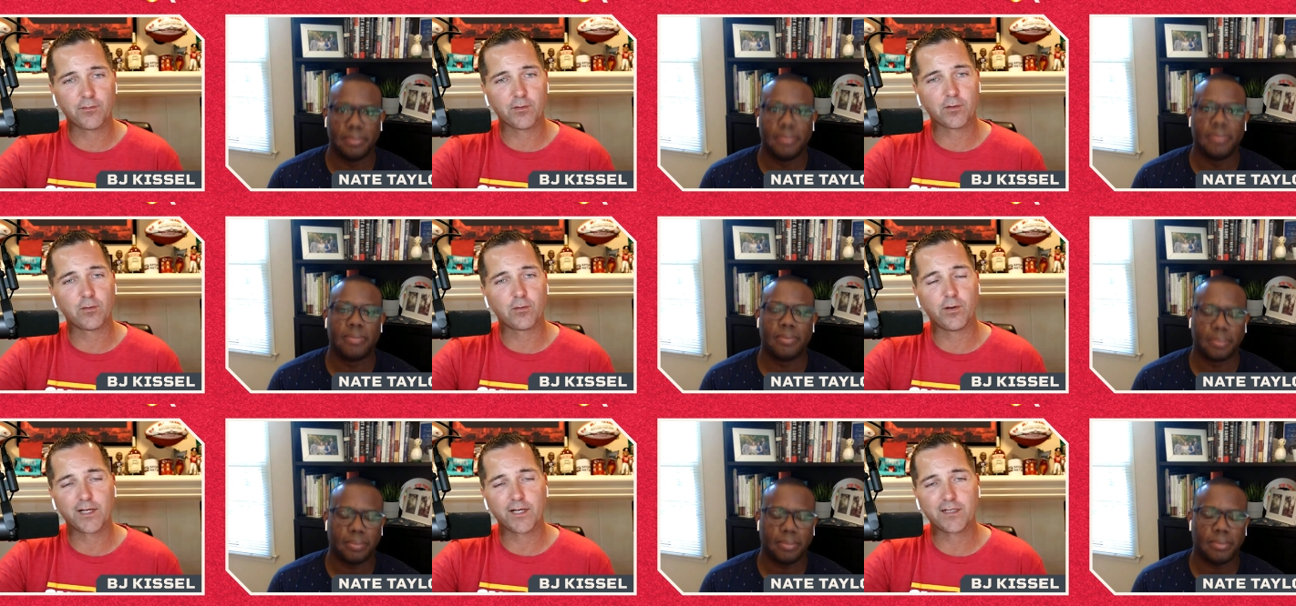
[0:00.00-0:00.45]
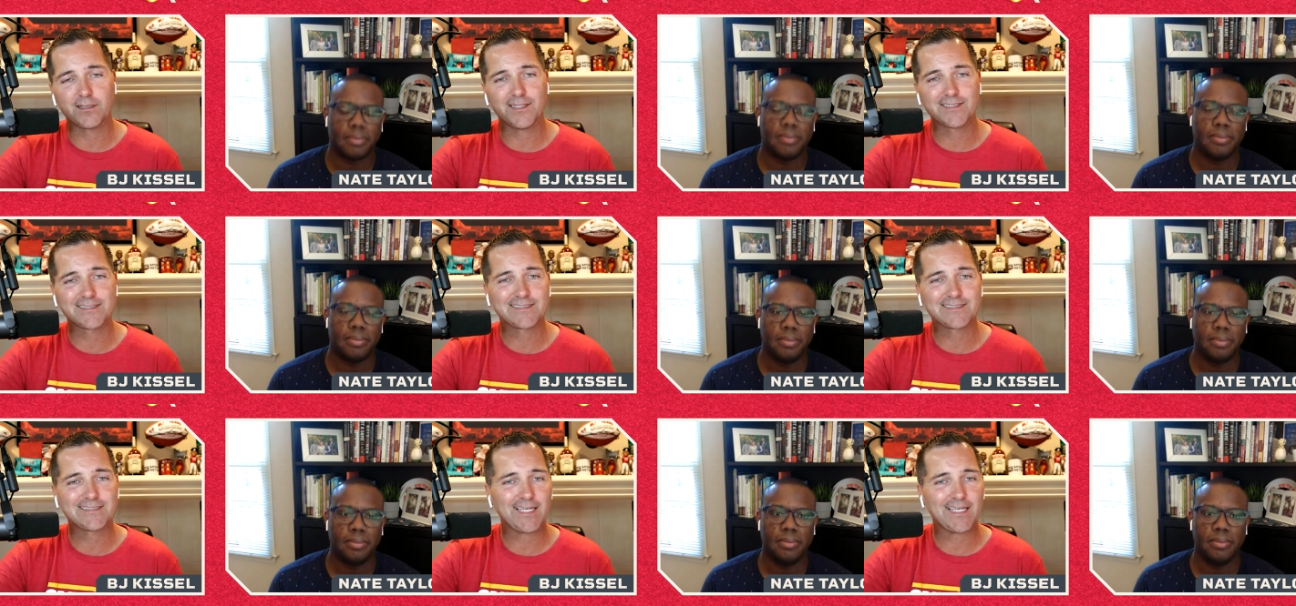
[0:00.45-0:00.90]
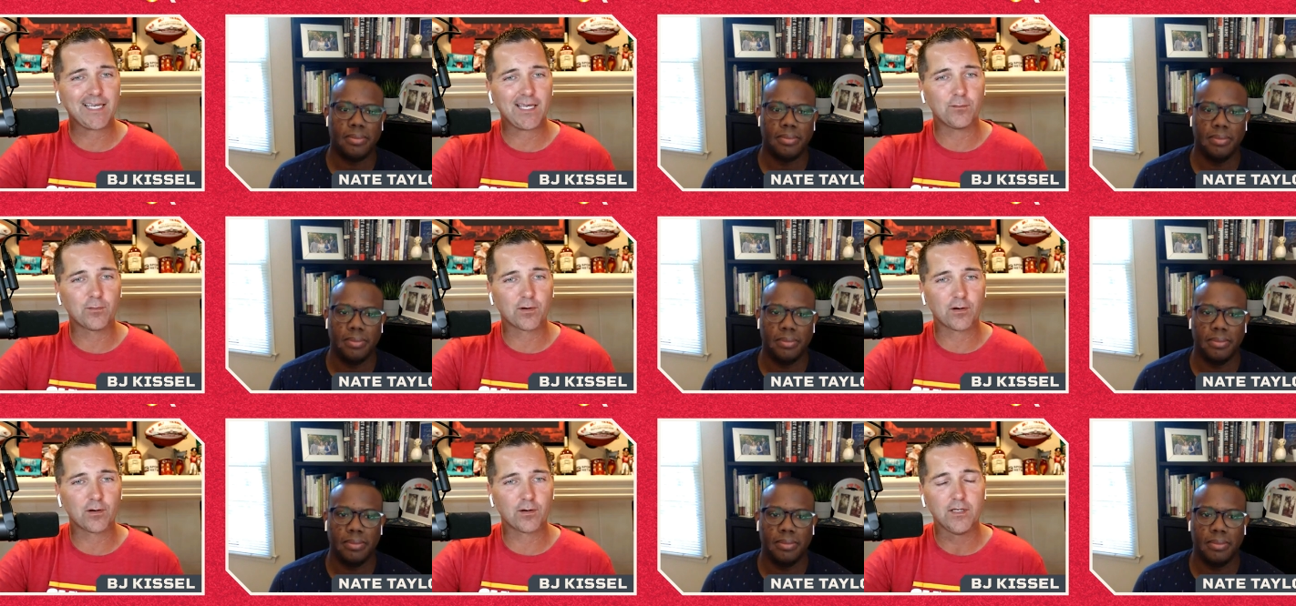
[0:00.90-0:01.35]
Speaker 1: Real quick, let's take
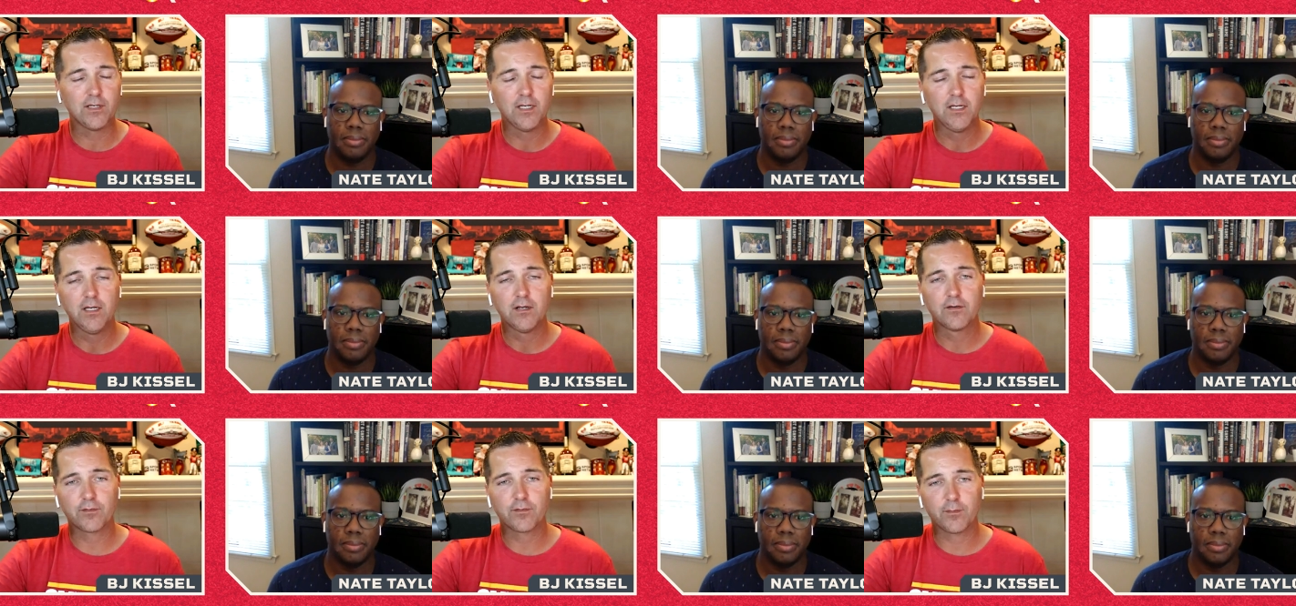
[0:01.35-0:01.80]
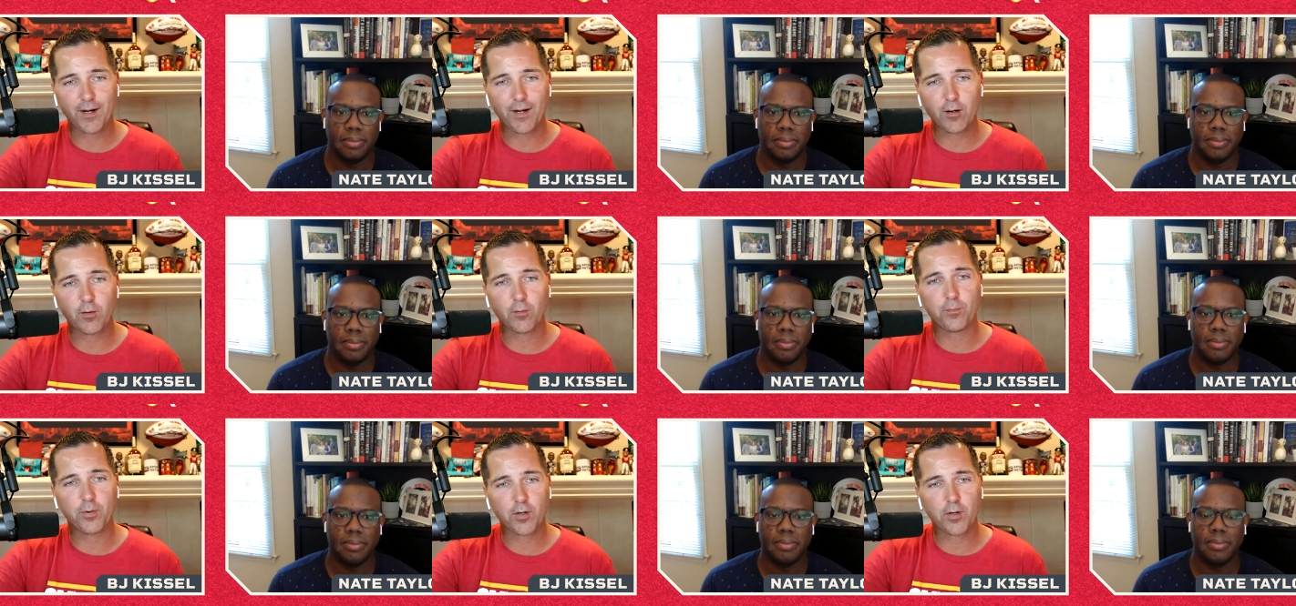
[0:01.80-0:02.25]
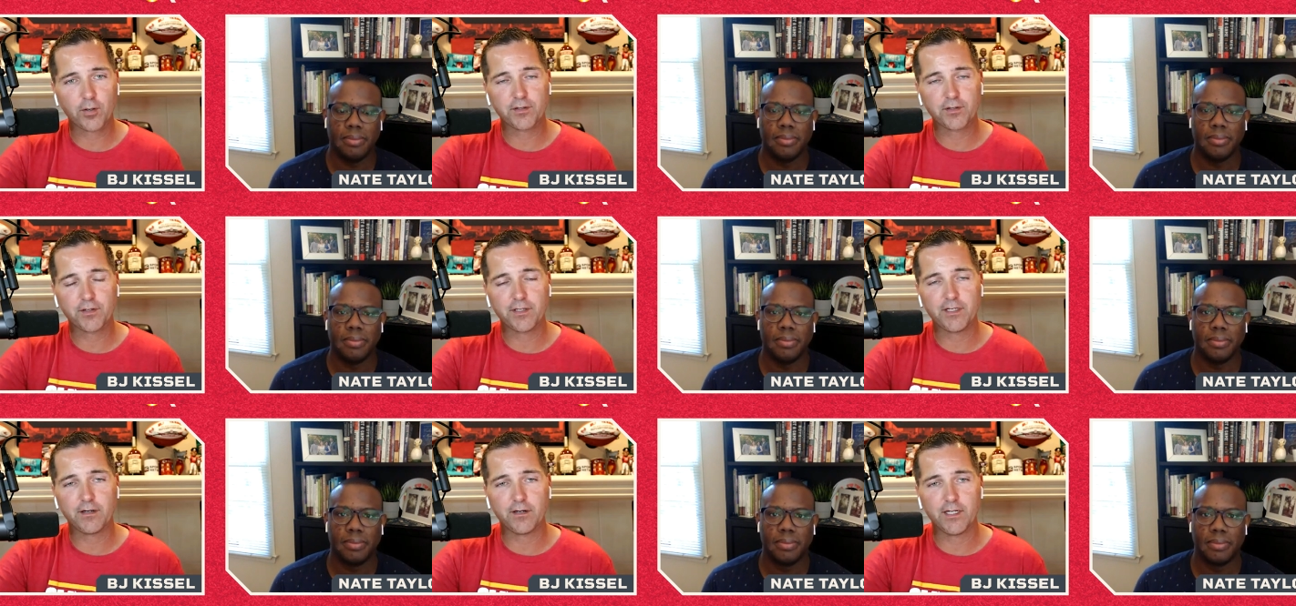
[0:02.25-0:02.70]
a word from our
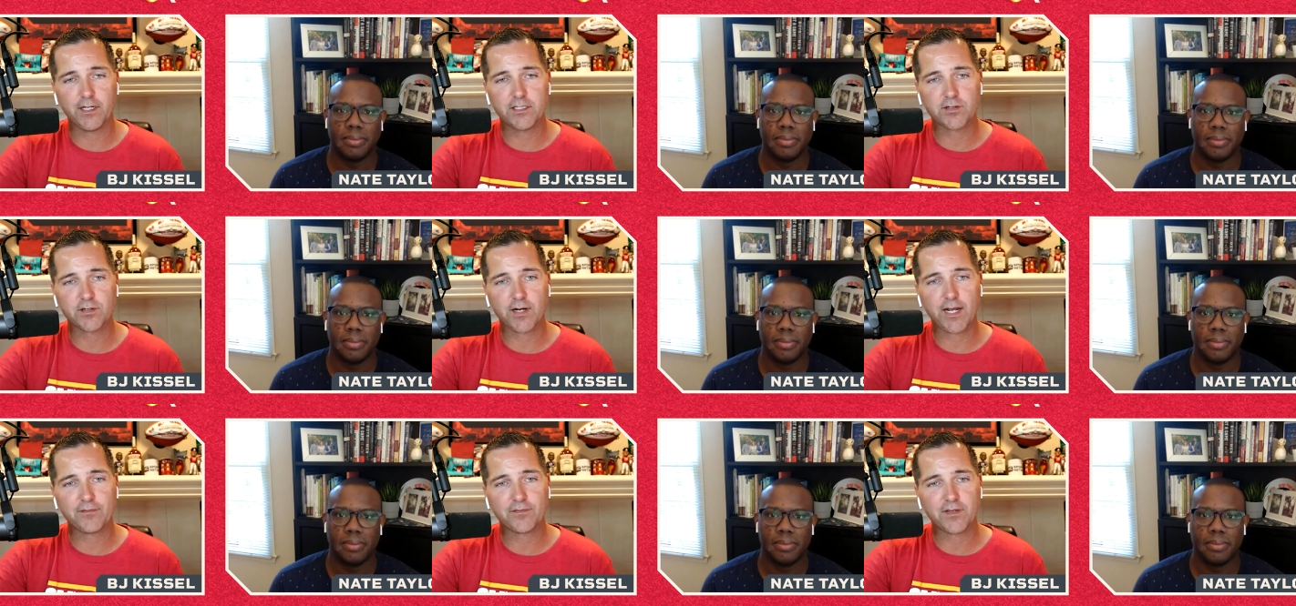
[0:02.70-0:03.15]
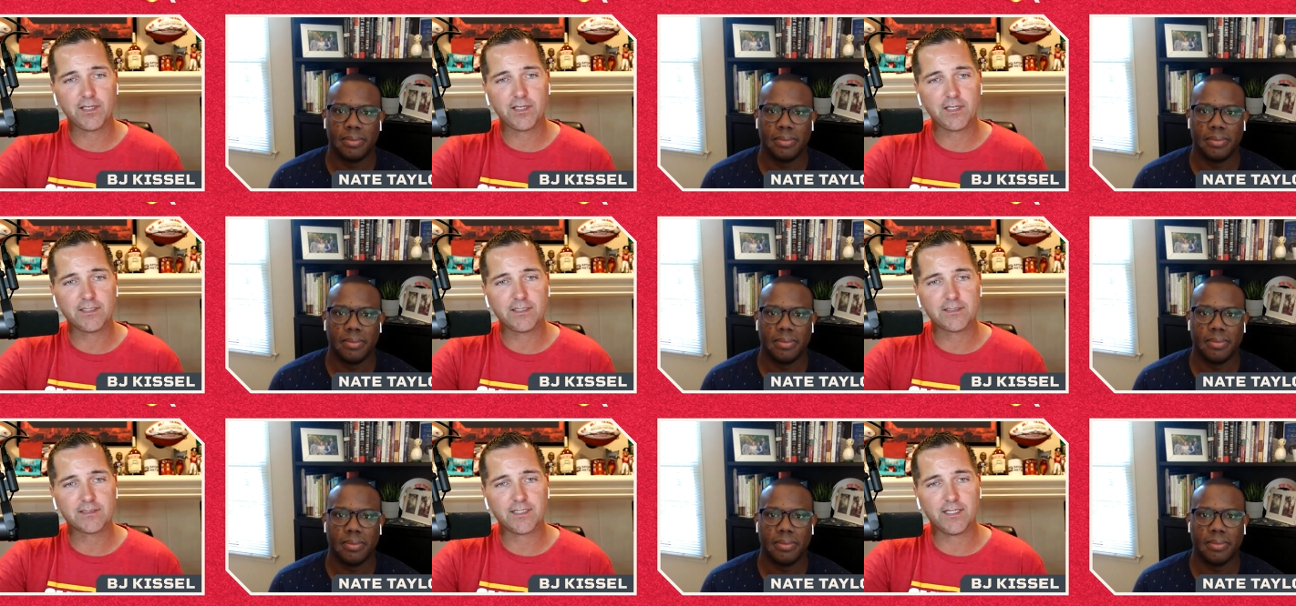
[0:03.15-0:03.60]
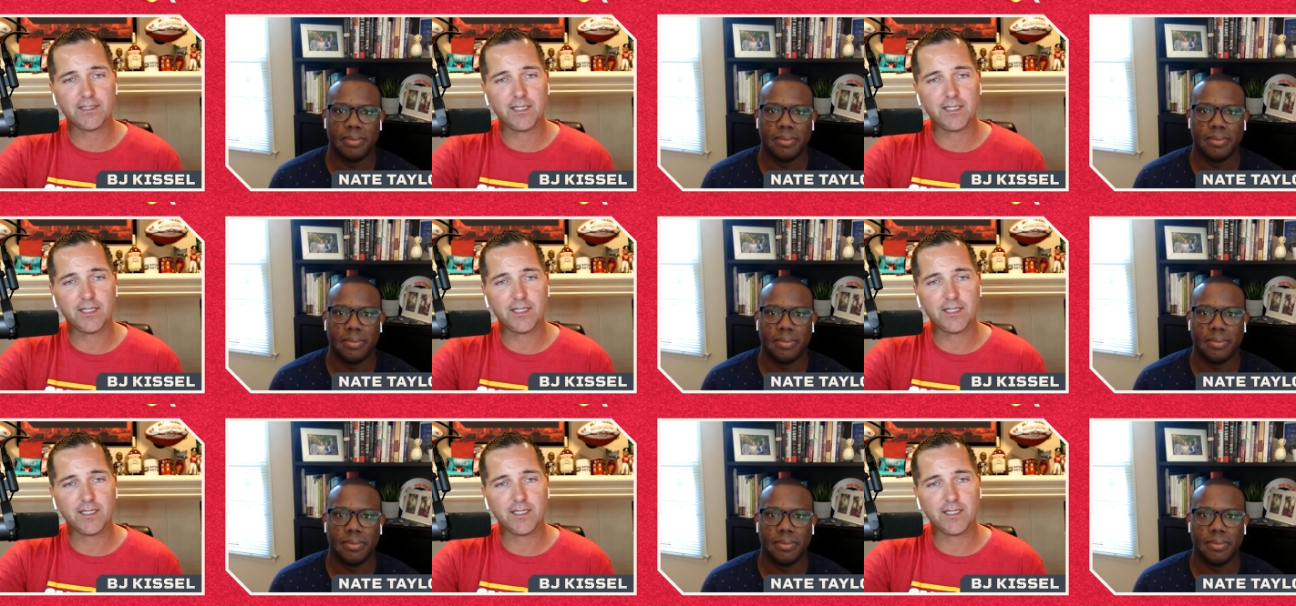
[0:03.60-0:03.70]
partner here at DraftKings,